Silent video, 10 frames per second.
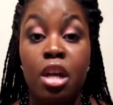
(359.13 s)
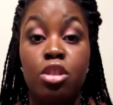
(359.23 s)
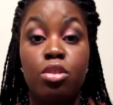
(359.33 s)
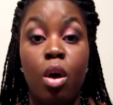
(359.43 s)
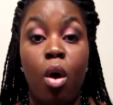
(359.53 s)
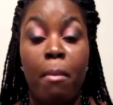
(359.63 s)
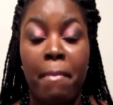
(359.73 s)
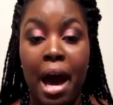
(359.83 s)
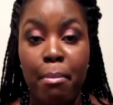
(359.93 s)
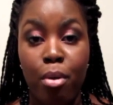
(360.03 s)
So on
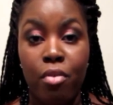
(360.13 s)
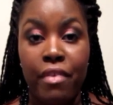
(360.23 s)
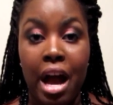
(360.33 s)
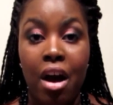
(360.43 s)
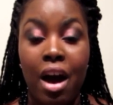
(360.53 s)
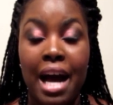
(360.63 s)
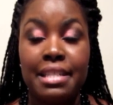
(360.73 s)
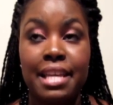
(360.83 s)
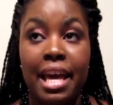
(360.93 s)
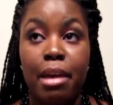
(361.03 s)
my profile,
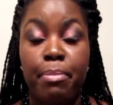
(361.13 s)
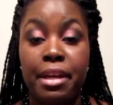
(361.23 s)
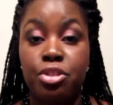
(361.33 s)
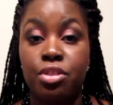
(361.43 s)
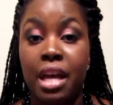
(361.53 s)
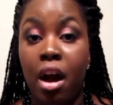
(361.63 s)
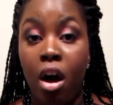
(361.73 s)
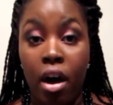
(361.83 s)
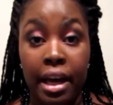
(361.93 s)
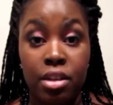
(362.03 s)
I take pictures at
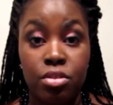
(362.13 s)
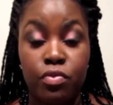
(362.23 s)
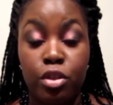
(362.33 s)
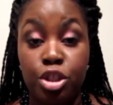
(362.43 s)
all angles. For